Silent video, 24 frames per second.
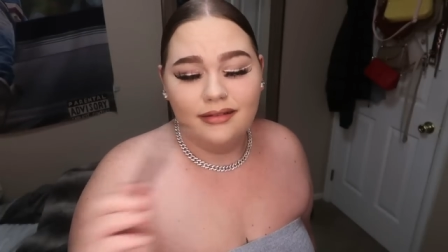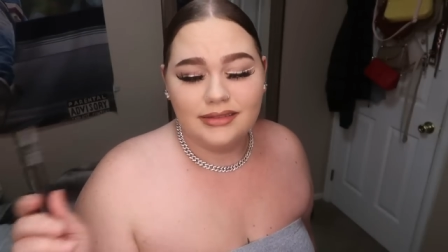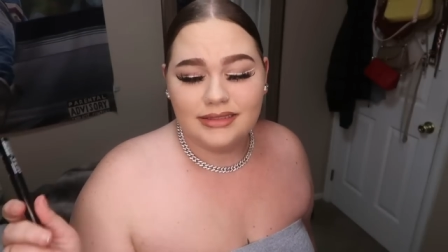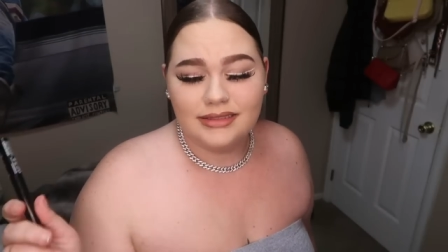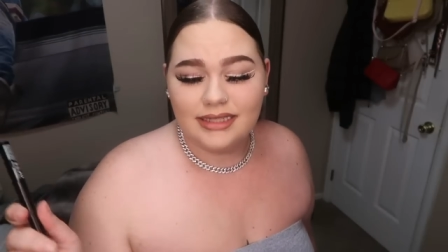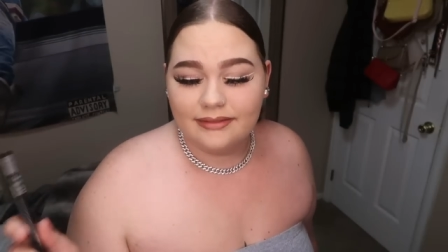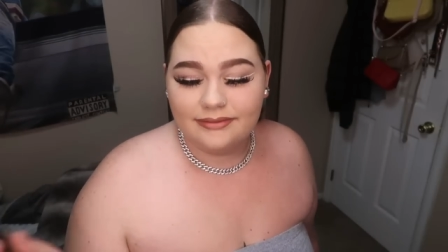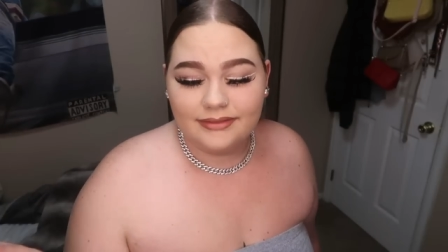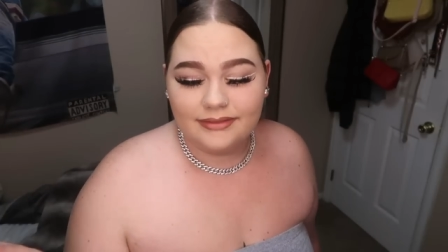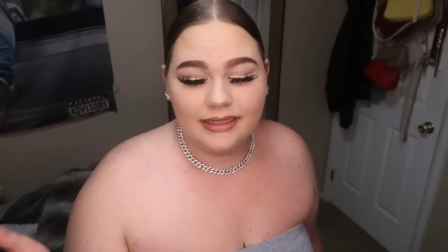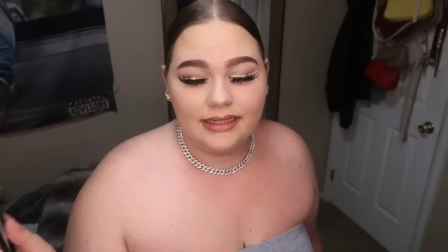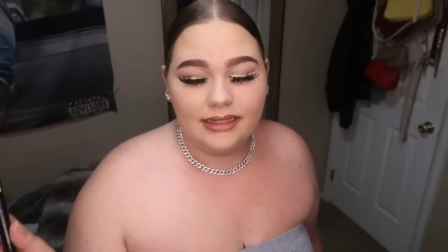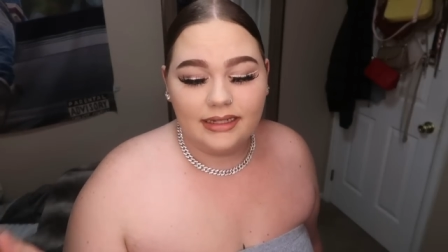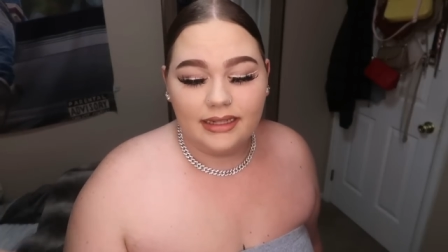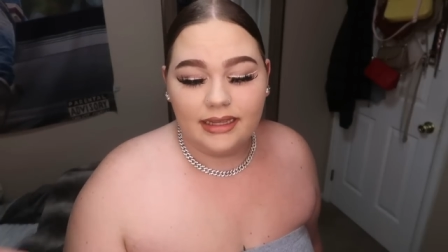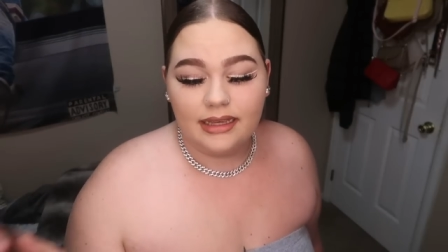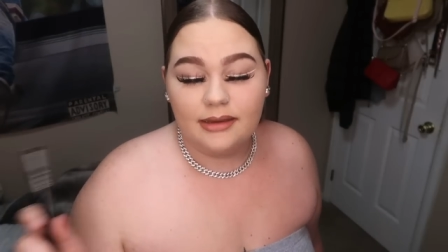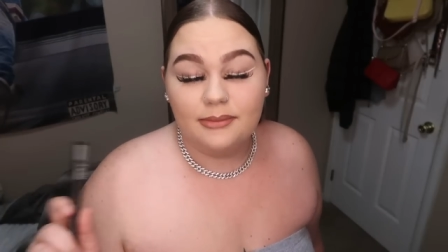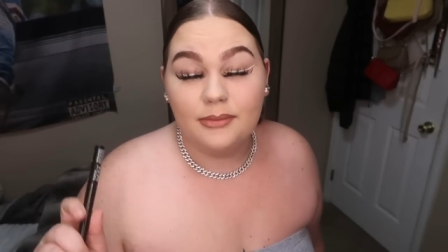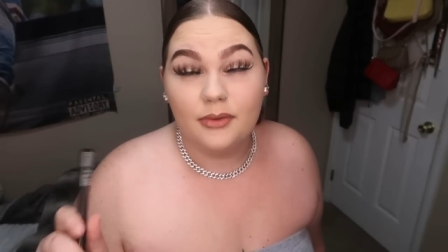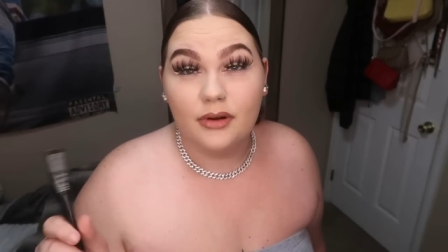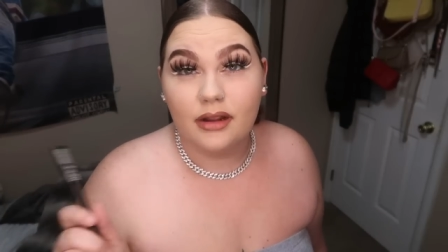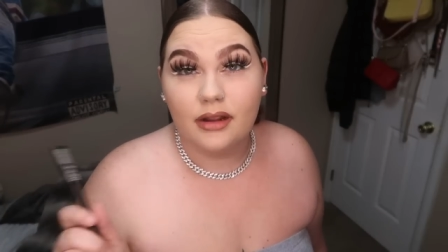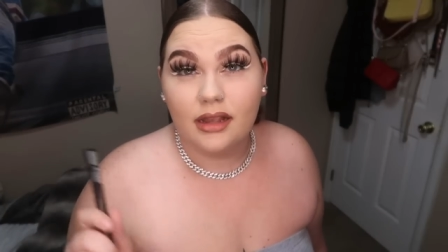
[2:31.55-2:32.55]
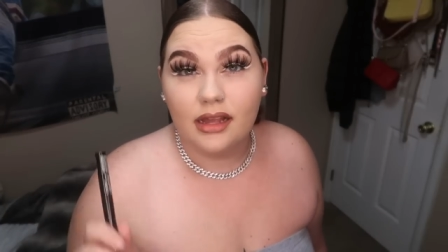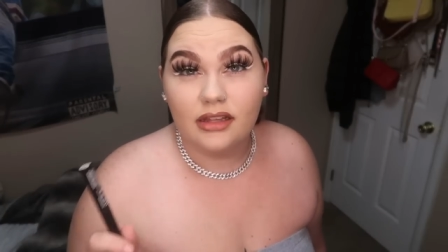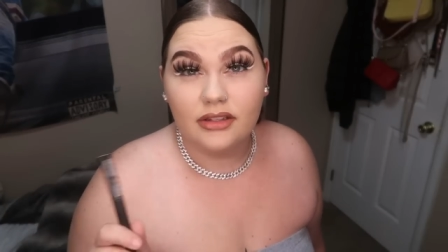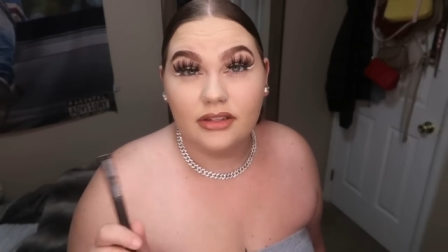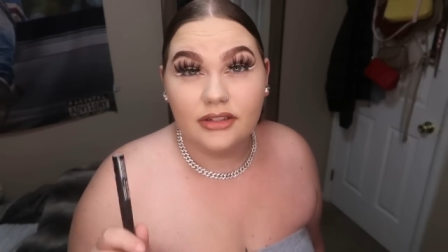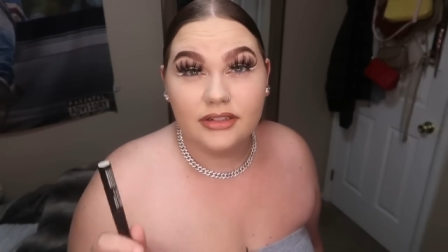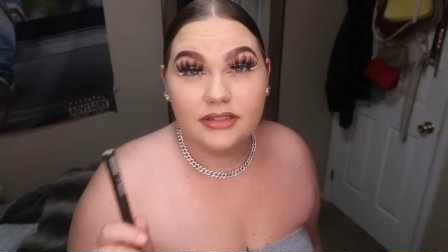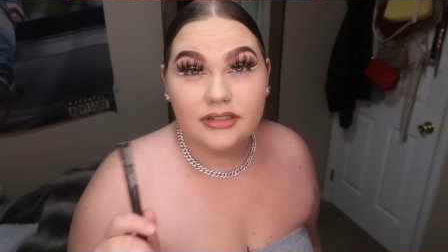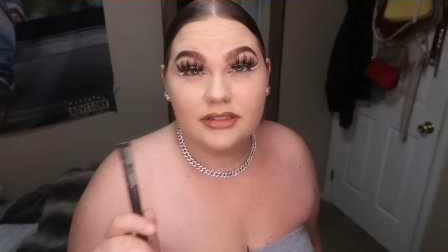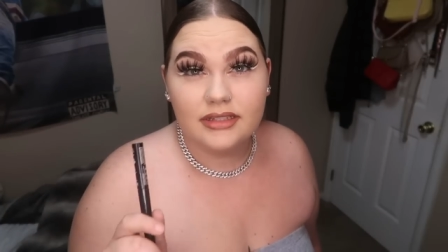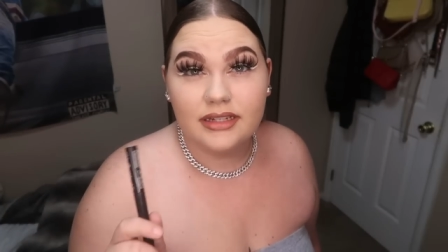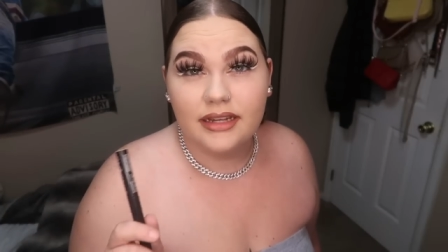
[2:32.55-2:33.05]
Definitely gonna get more
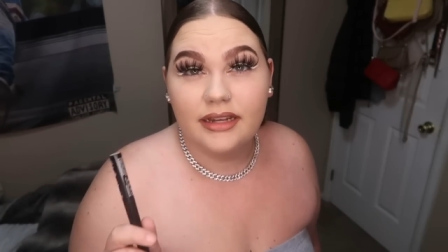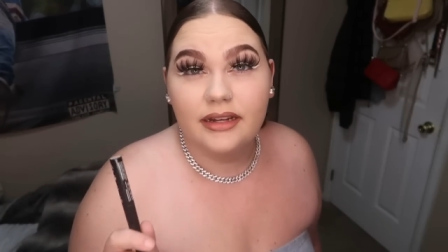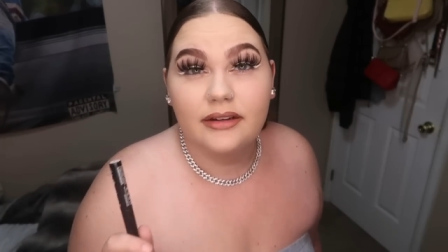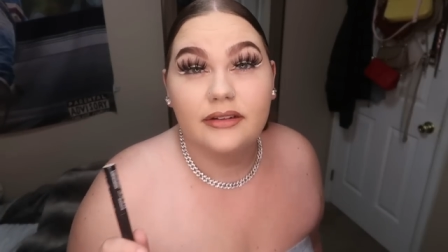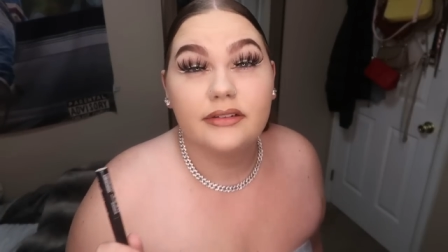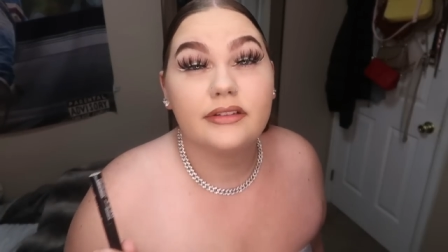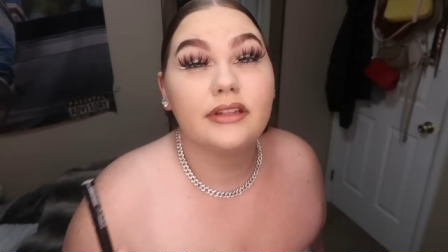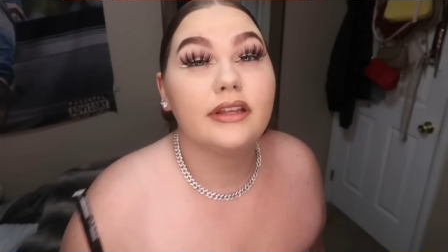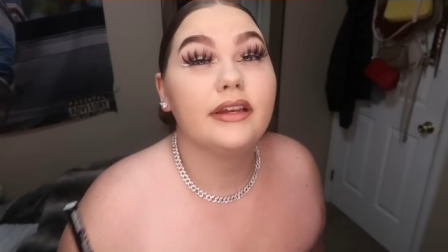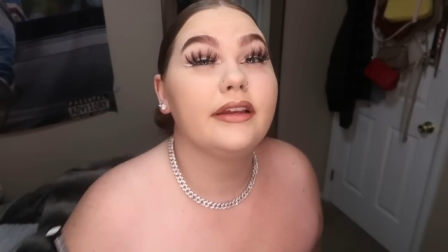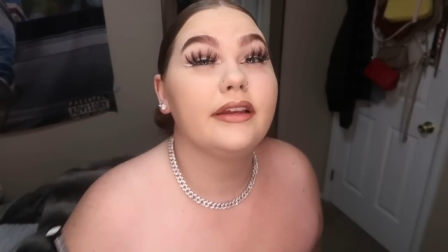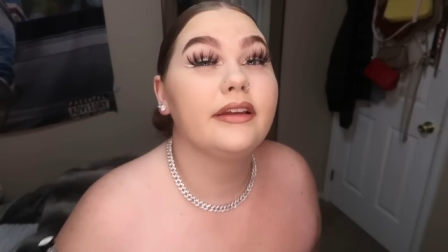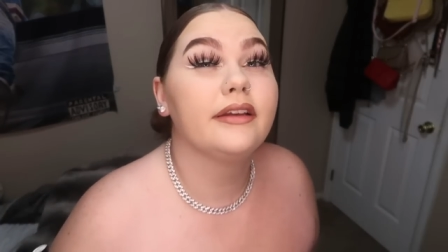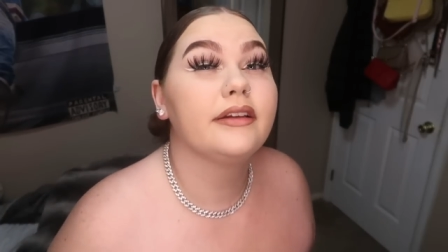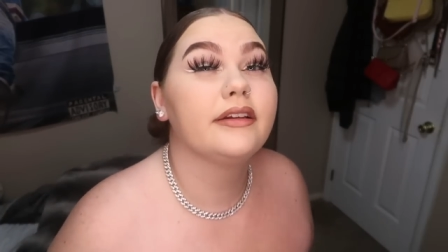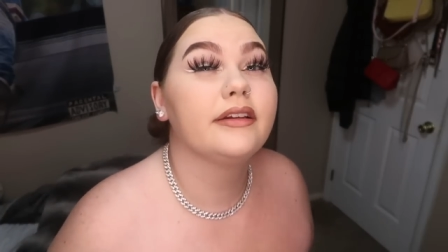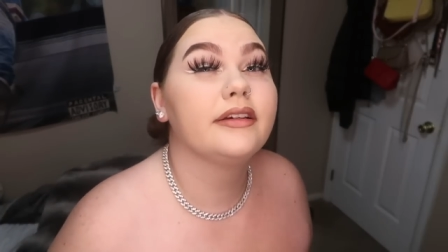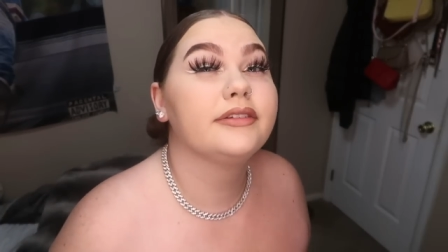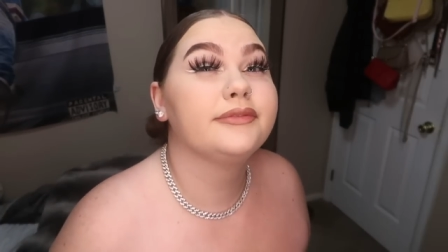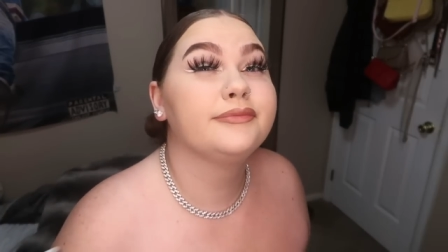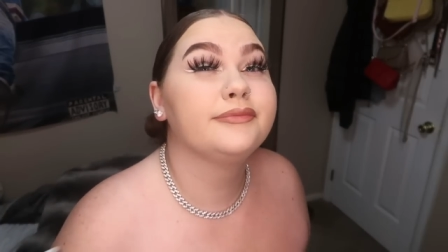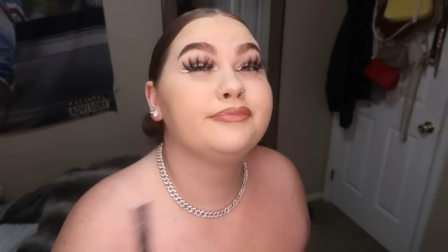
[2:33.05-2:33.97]
colors now. Like,